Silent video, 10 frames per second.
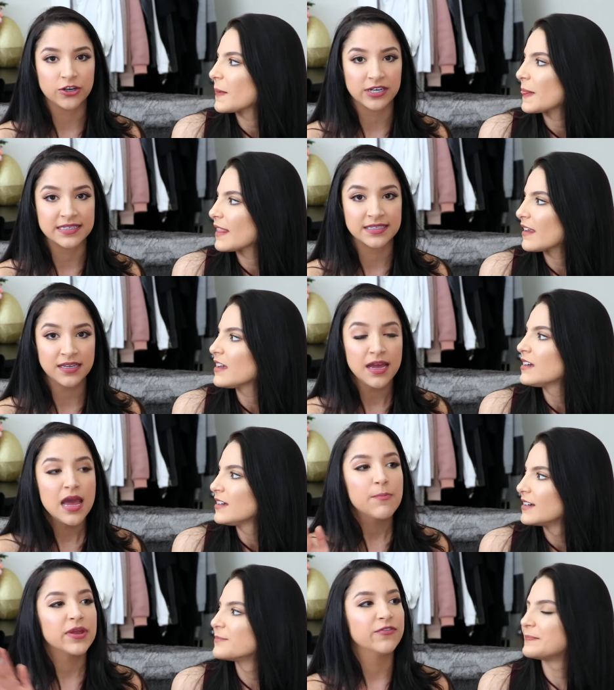Speaker 1: crazy,
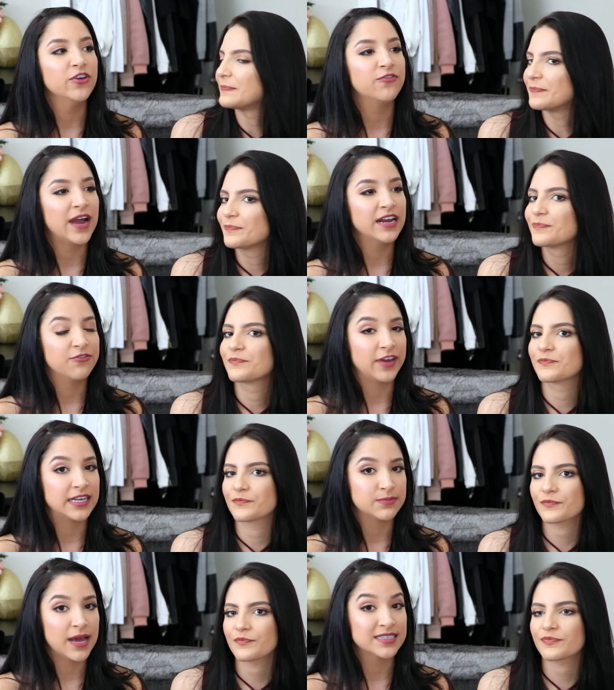but mm-hmm. if you find
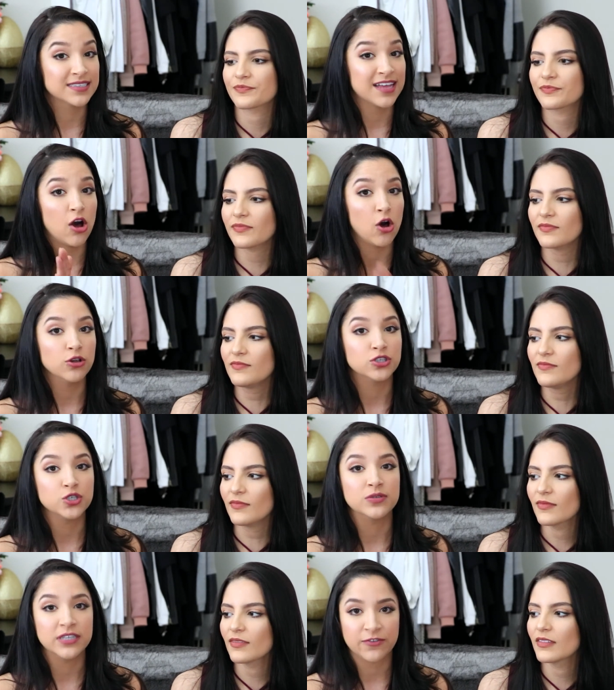face masks that all
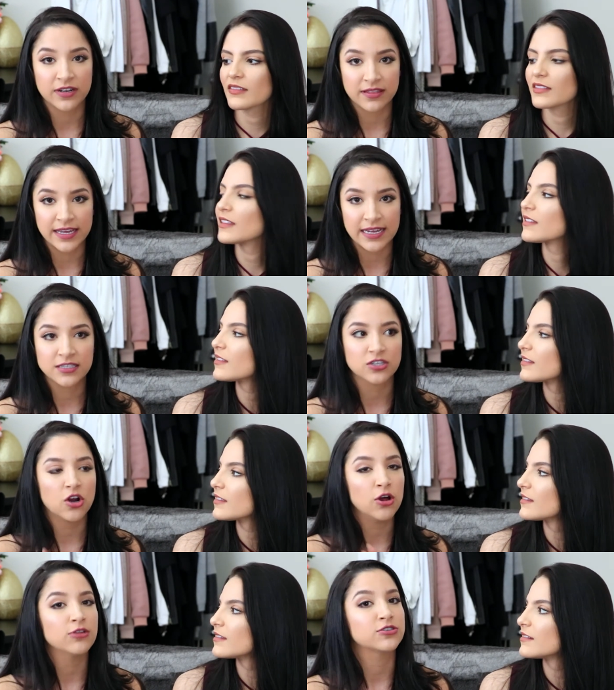do different things,
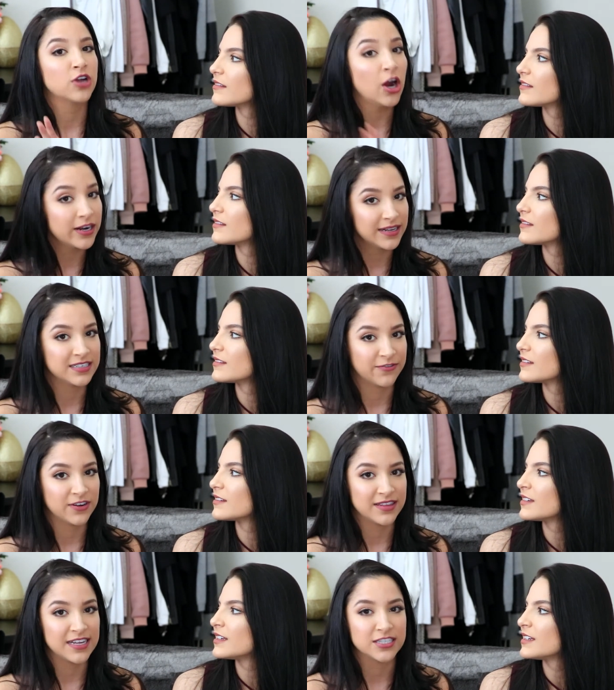they're all targeting
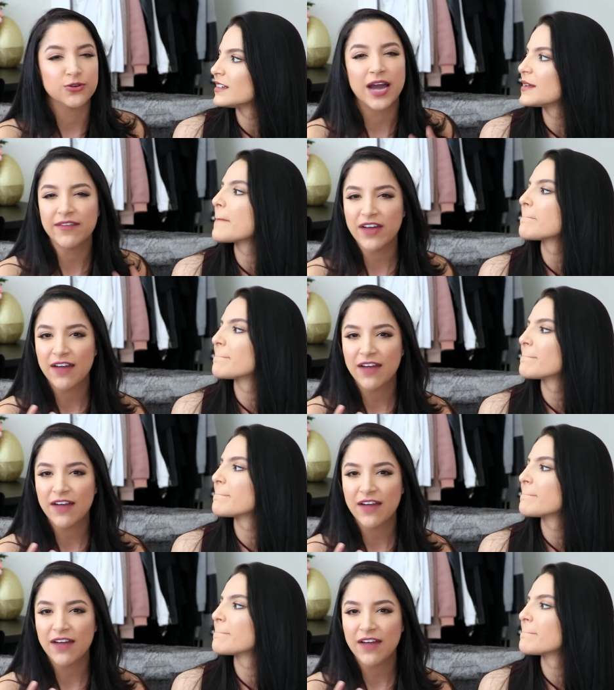different things, so you kind of